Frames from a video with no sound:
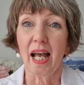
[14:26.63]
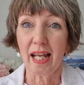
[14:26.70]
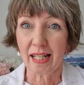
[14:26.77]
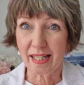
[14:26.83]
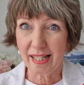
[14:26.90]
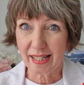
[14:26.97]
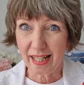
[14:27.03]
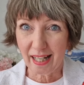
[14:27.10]

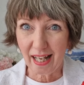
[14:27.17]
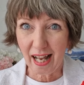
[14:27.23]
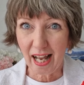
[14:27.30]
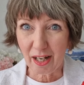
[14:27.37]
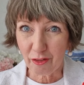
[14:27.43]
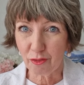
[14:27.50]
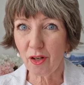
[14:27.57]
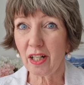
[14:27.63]
And
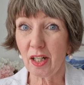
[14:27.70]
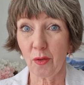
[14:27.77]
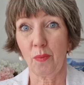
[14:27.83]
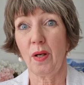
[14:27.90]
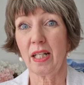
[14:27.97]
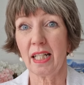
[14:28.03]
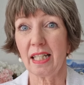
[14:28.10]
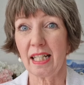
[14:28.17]
I run it
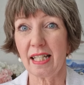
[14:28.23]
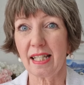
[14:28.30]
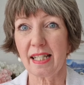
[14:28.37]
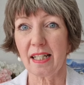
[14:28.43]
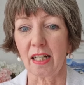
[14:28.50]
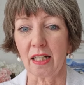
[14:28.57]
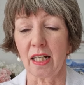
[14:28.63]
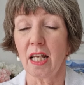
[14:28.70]
when it needs
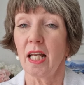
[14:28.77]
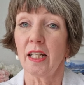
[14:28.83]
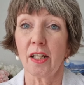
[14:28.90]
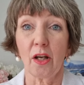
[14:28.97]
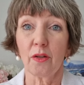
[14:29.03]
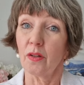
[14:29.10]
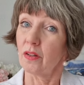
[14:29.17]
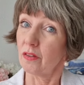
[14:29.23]
done.
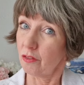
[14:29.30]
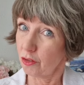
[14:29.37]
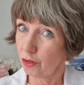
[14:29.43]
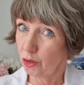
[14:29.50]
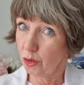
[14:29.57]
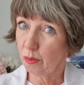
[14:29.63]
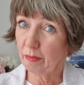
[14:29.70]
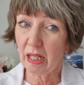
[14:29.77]
Now,
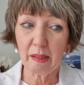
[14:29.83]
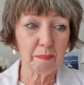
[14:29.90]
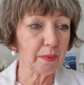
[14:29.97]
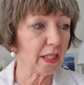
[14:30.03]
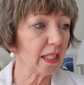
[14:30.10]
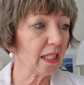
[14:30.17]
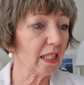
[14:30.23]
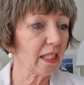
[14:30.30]
you may
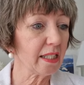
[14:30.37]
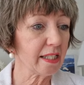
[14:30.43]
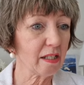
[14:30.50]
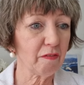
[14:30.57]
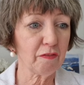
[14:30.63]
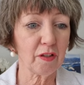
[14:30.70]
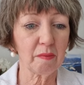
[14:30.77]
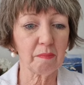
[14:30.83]
be
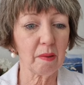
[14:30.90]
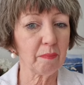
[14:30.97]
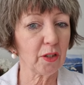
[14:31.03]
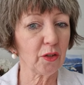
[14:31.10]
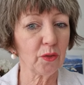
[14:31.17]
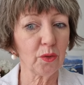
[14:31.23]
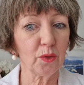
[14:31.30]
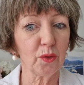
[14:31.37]
different. Maybe
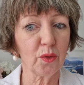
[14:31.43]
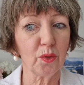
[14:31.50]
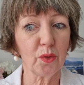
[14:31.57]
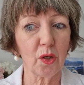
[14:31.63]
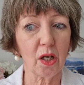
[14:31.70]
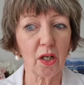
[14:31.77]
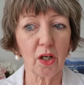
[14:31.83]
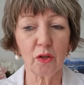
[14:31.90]

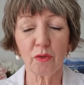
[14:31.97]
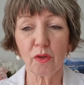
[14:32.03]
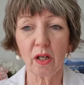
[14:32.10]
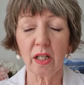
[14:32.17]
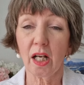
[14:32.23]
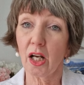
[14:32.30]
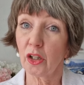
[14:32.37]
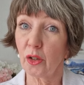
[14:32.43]
you
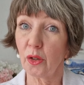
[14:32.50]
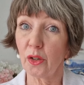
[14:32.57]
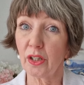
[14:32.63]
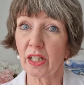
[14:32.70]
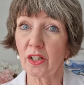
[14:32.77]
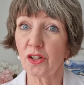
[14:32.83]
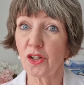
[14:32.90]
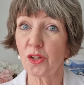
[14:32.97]
run it
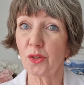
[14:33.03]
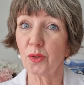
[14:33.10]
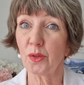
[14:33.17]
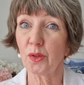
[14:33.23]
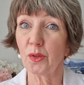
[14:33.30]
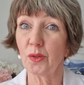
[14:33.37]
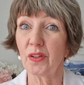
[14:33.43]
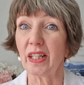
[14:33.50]
according
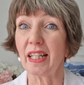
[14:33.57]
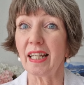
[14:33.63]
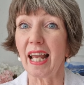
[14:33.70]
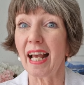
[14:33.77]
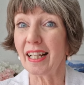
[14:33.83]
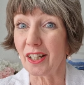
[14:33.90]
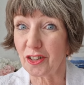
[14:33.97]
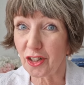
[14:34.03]
to the
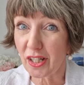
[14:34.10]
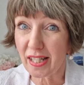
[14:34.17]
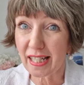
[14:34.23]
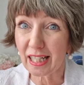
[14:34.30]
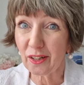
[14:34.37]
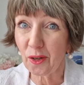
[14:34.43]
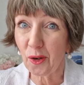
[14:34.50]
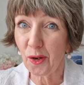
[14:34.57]

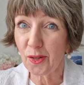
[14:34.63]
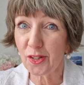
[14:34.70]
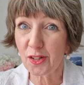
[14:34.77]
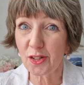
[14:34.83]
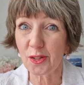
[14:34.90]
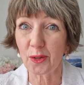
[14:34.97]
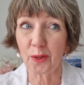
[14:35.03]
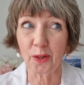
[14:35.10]
electricity
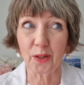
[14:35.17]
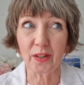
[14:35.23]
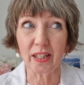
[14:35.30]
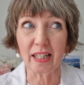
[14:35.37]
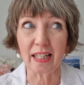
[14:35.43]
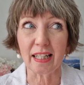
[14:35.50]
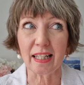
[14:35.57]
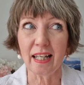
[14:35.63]
costs or
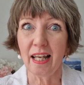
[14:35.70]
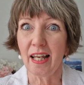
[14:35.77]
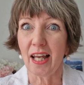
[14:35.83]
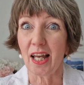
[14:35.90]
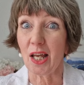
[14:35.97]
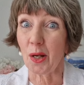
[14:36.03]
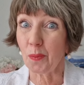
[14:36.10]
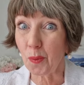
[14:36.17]
the
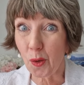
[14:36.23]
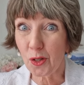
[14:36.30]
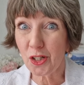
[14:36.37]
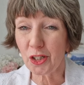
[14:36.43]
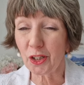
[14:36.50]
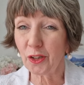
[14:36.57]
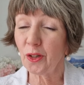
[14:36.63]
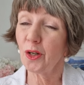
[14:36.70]

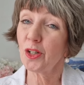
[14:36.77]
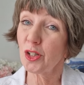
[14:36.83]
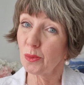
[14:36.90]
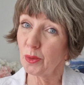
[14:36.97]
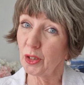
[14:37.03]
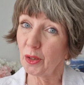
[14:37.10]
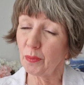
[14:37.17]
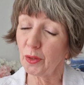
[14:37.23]
water
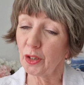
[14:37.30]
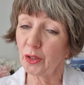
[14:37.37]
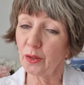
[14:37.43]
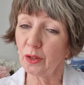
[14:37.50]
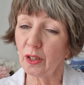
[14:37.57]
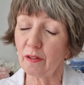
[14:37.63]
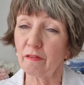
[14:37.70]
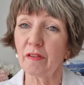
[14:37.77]
costs where
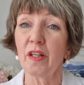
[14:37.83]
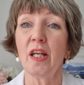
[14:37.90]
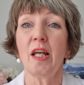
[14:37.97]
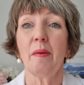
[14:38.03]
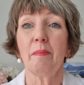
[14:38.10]
you live.